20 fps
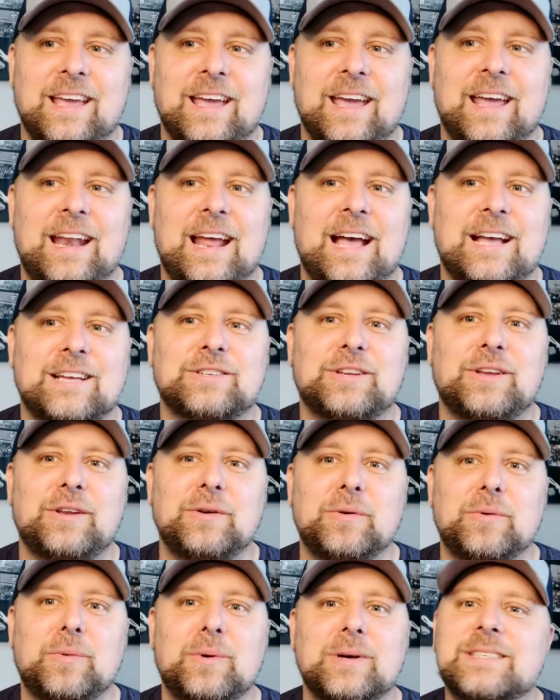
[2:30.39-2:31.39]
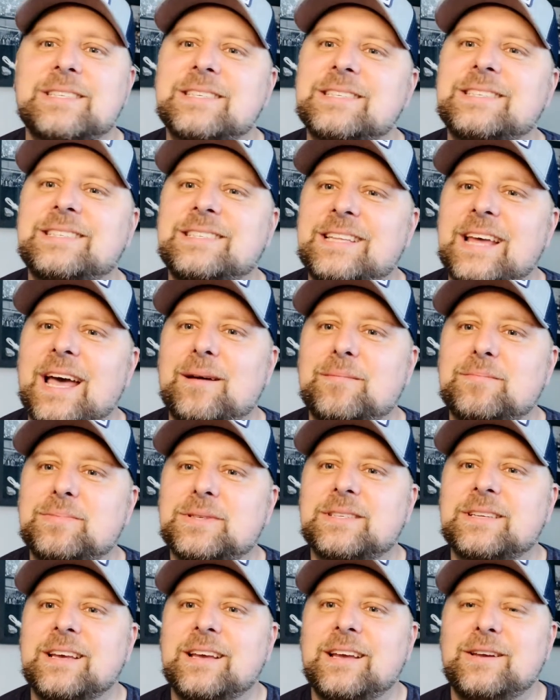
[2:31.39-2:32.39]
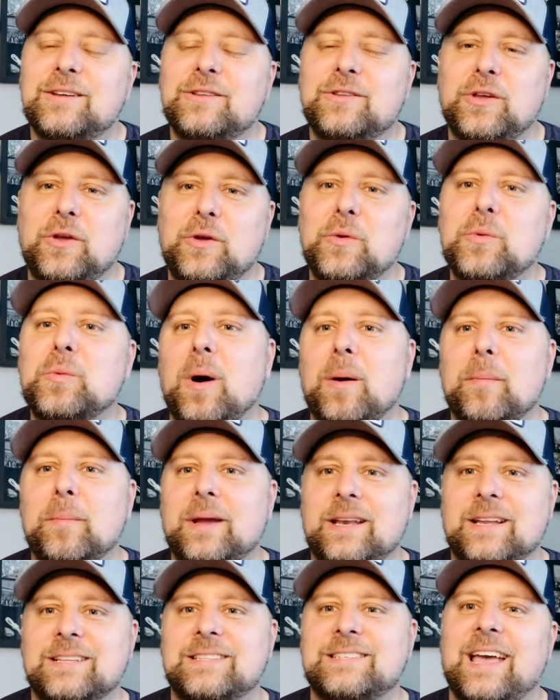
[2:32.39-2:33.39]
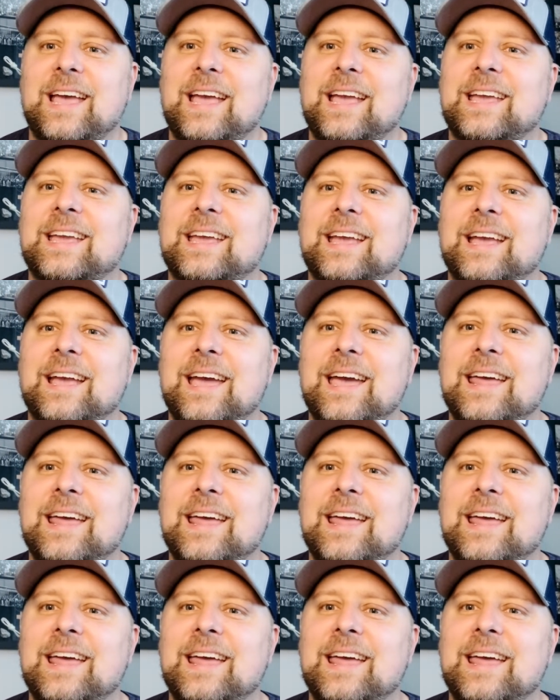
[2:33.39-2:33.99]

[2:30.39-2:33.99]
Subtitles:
and ask you, what steps do you want me to take?